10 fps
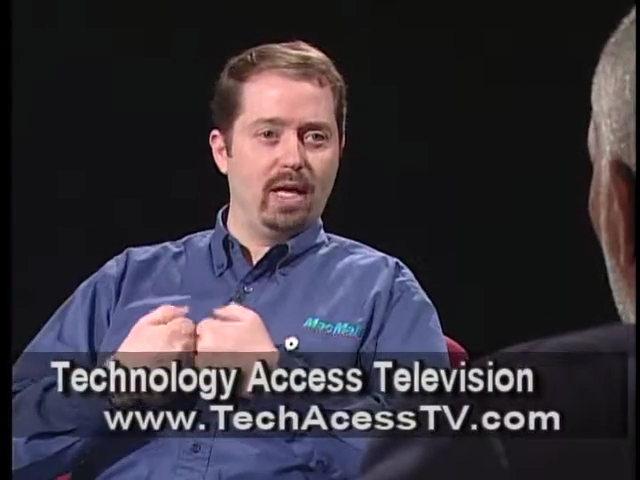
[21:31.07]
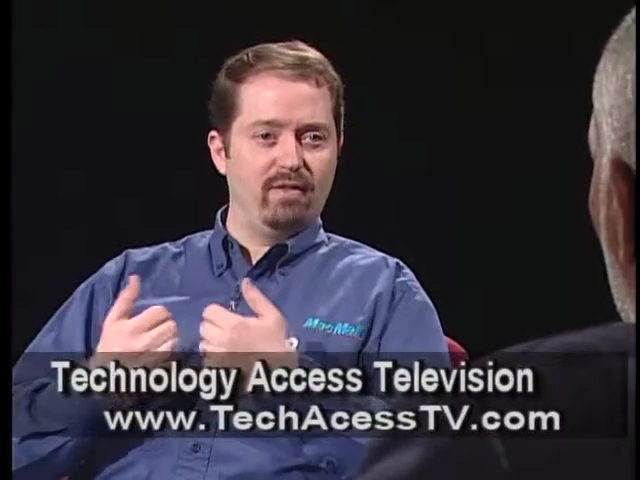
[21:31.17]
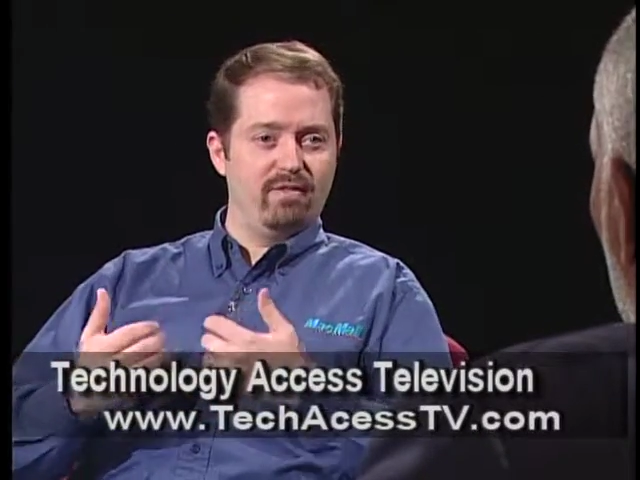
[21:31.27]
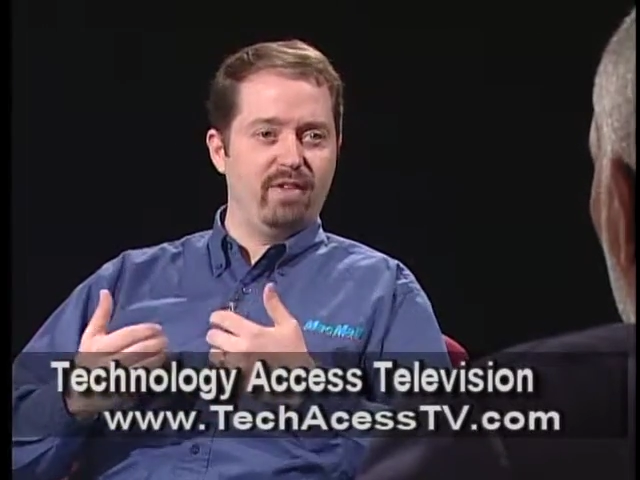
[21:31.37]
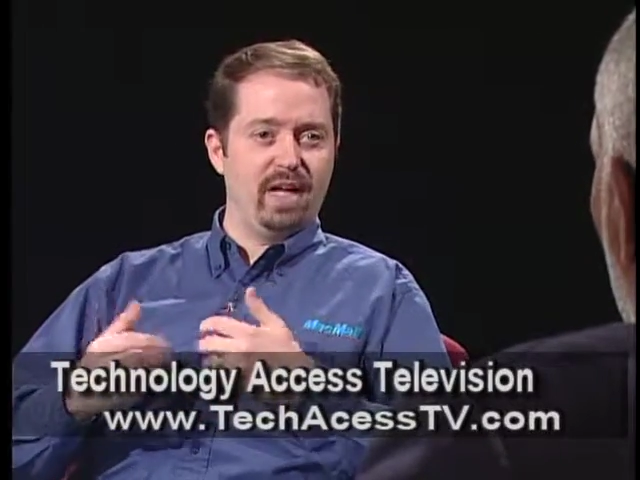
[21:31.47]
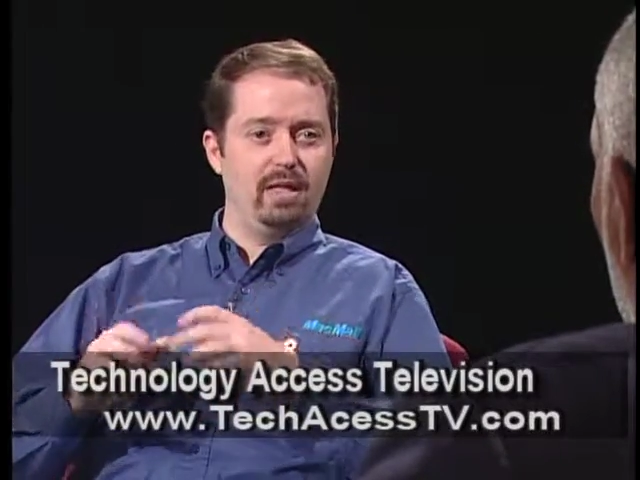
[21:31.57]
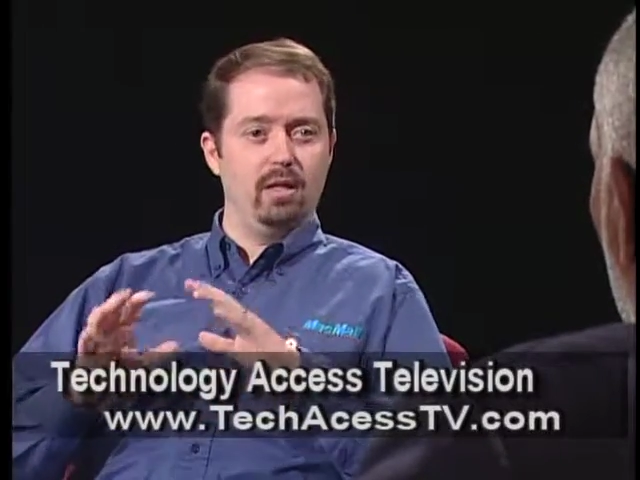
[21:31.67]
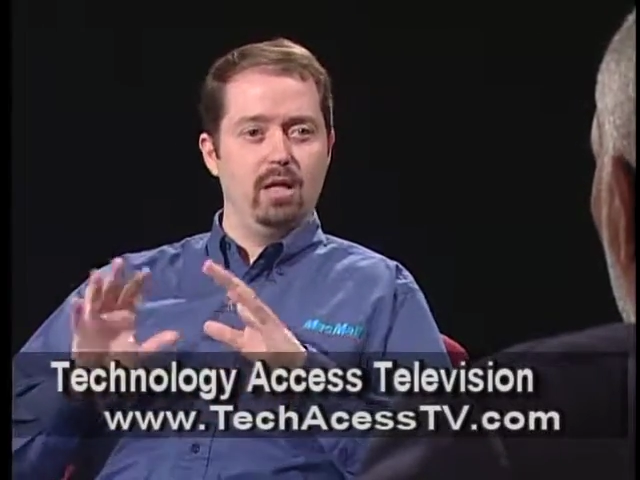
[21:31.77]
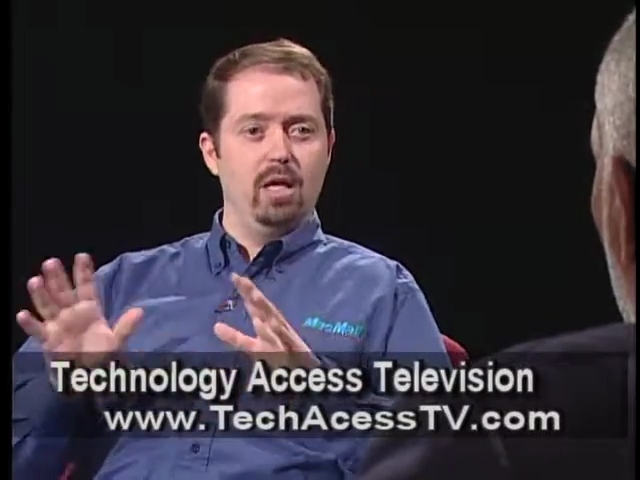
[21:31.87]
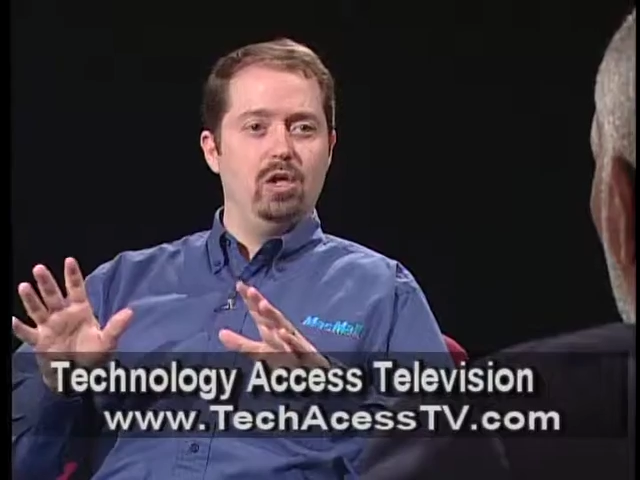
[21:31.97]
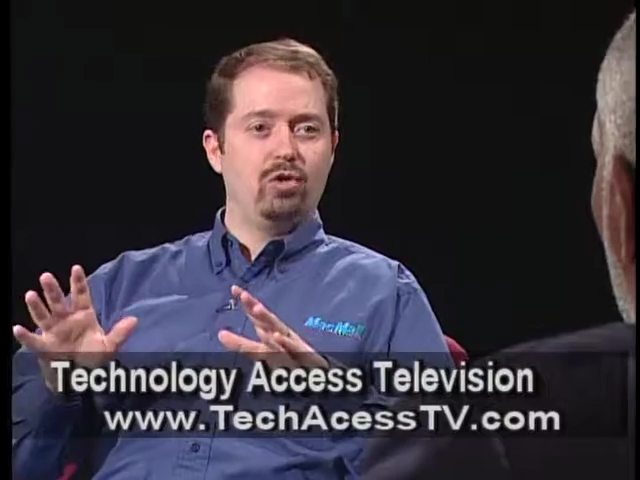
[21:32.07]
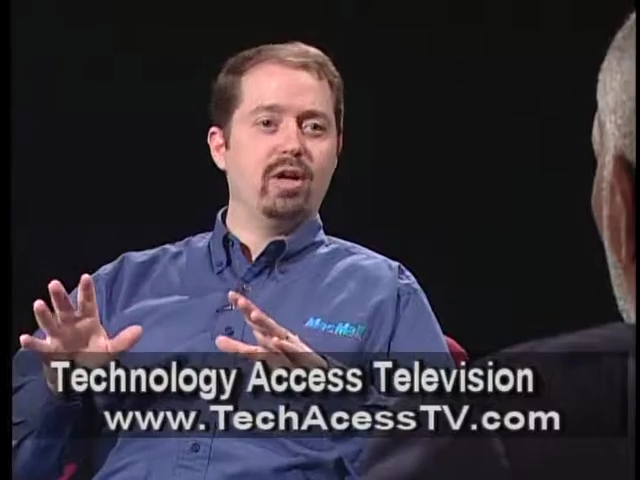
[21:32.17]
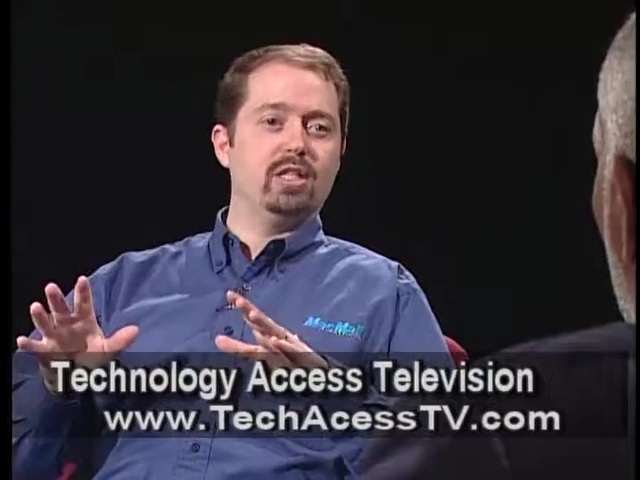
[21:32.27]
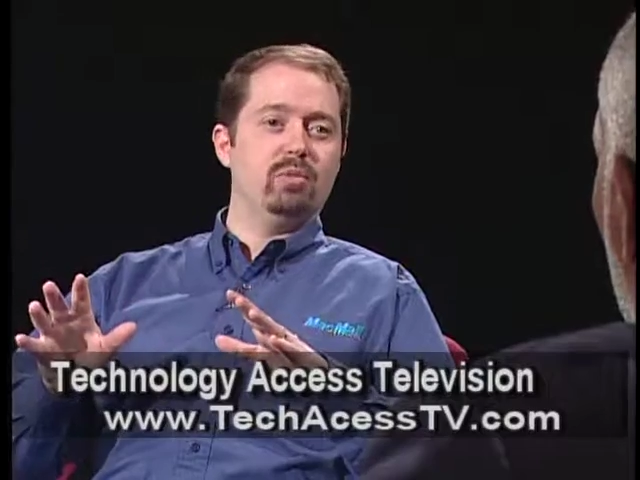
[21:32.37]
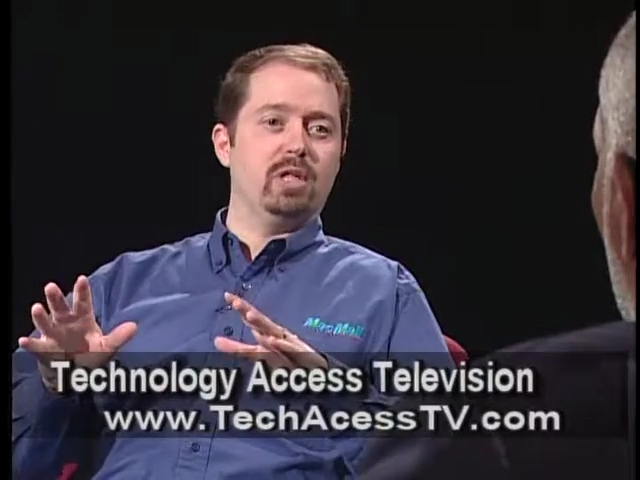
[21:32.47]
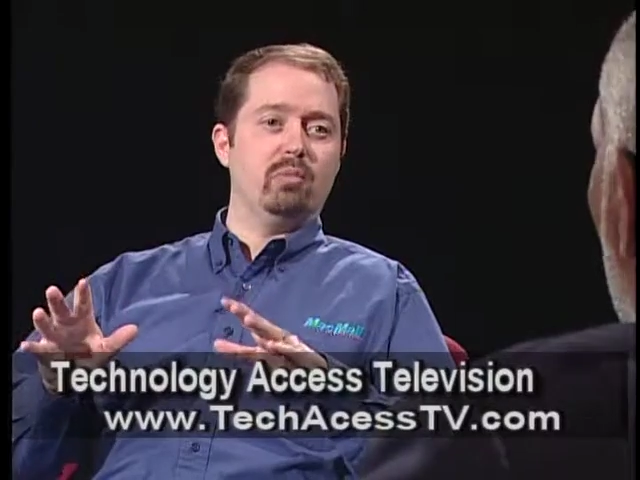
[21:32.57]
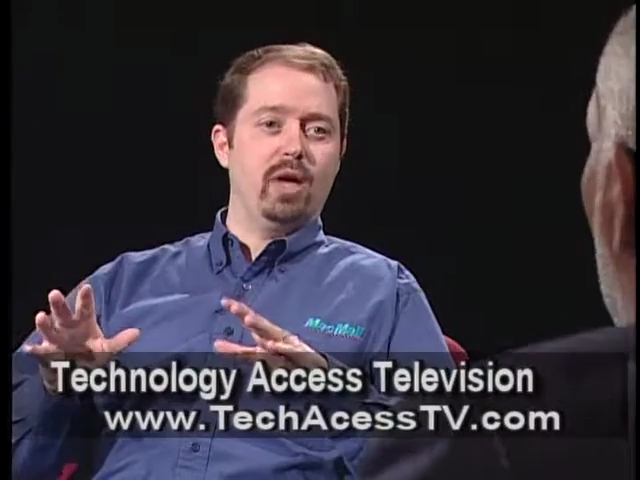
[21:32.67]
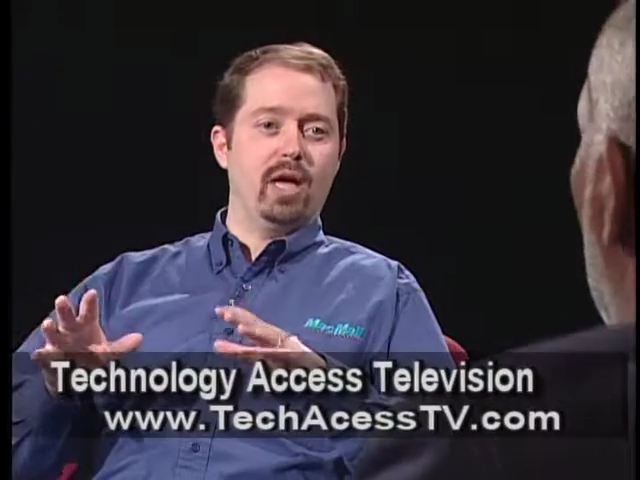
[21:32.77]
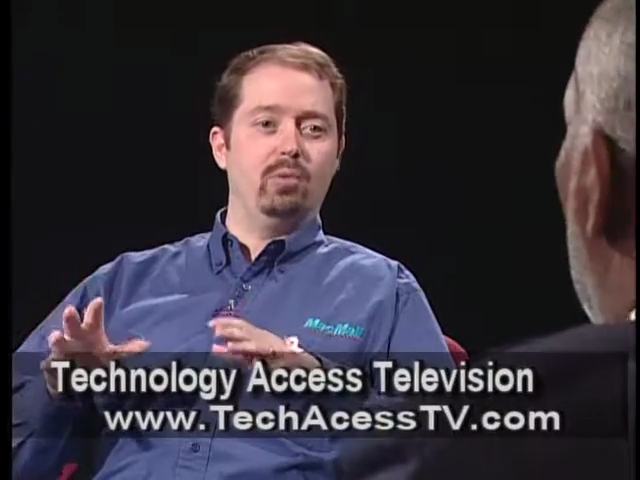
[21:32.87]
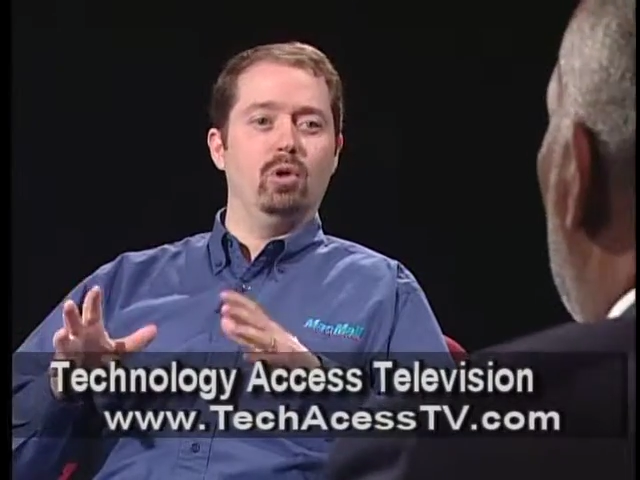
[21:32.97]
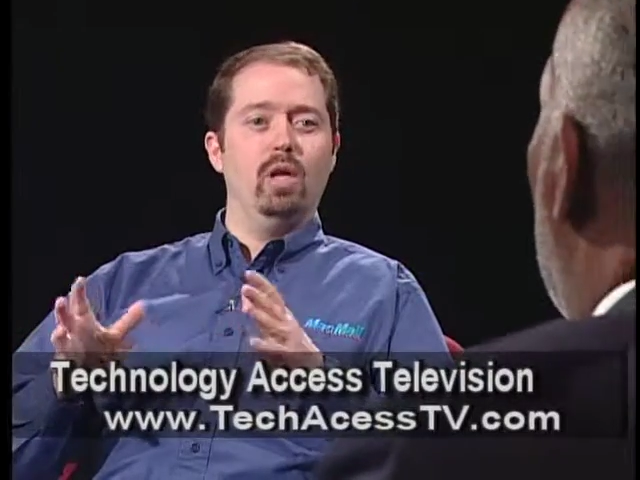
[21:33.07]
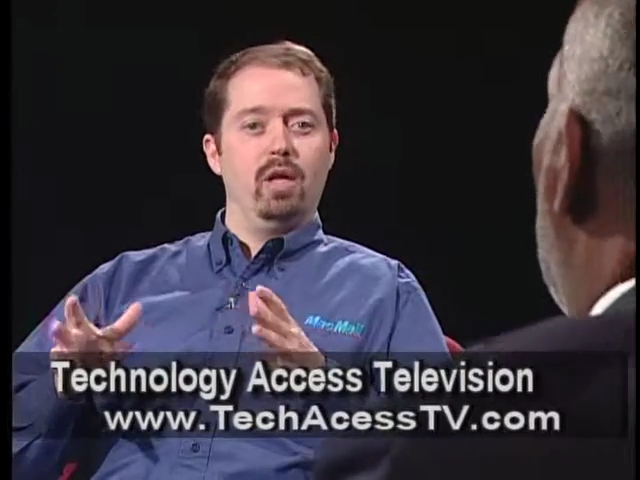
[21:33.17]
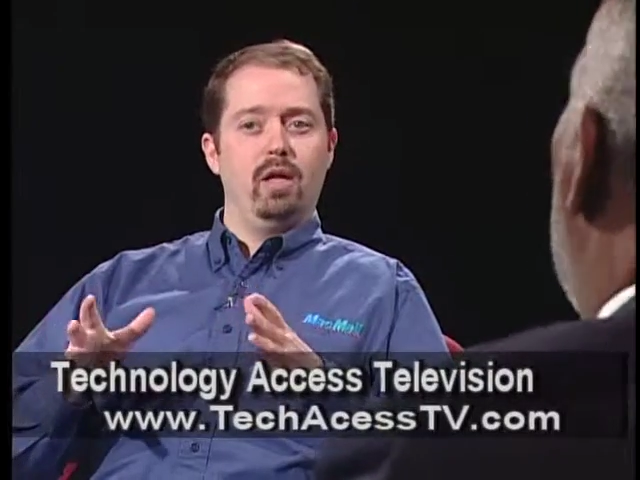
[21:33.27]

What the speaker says: head and fight and try not to be compatible.